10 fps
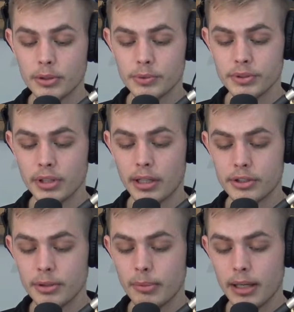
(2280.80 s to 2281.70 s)
which was uh,
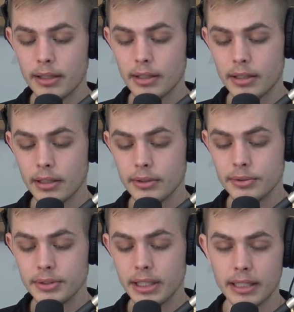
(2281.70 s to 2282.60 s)
Chimamanda
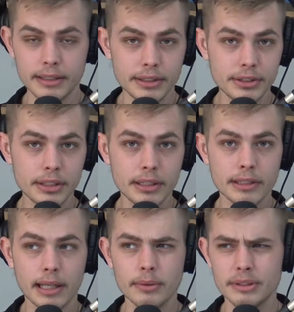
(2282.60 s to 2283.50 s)
Ngozi
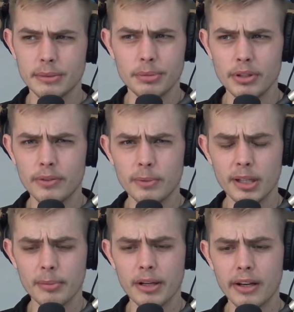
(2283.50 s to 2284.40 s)
Adichie. That was a beautiful
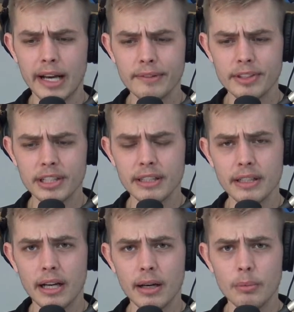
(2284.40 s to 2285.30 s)
book about an
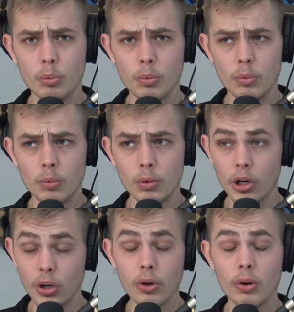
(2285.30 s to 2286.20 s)
African um,
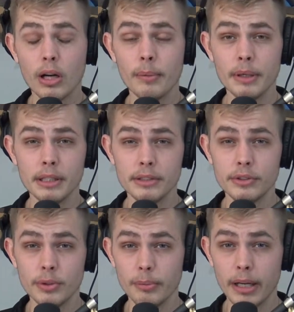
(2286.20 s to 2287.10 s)
girl coming
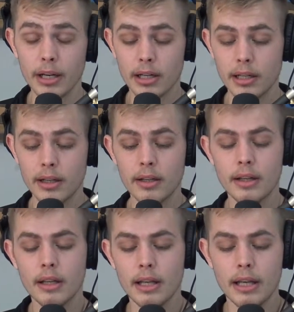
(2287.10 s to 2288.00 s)
into America
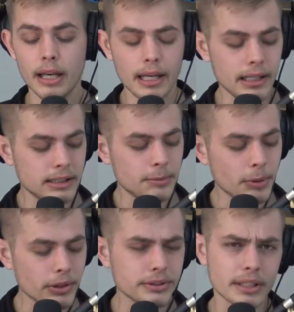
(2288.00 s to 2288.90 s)
and
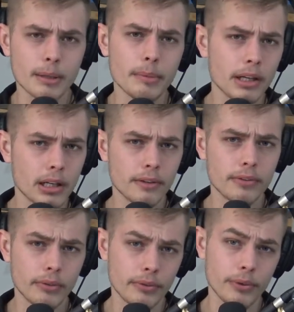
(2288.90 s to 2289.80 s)
experiencing America
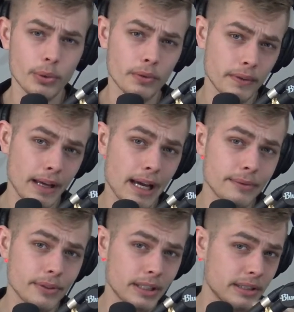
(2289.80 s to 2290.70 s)
from the view of an
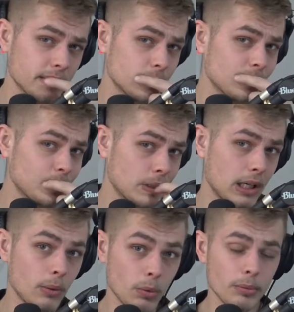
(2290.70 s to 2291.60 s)
African
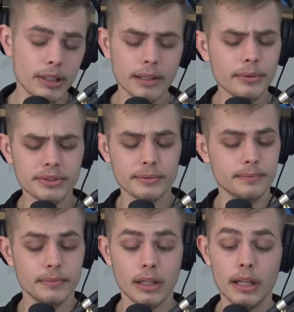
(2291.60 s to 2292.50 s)
uh, woman. It was
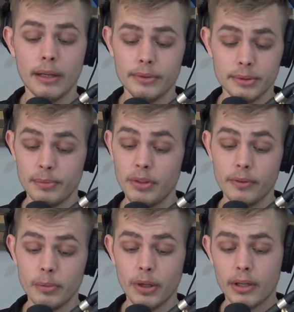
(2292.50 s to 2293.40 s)
it was a
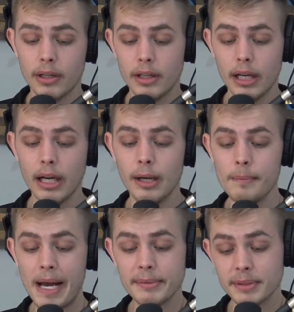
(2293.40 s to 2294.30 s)
beautiful book. Uh,
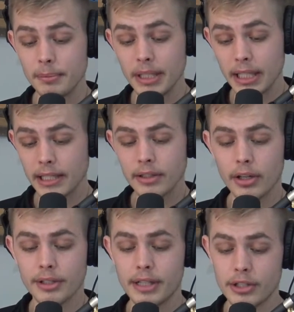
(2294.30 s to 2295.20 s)
Maps of Meaning, The
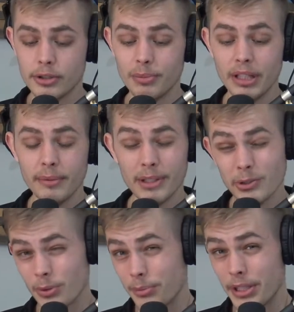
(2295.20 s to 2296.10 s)
Architecture of Belief by
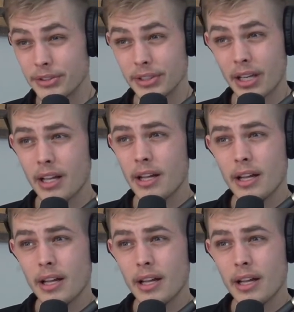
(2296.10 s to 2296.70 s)
Jordan Peterson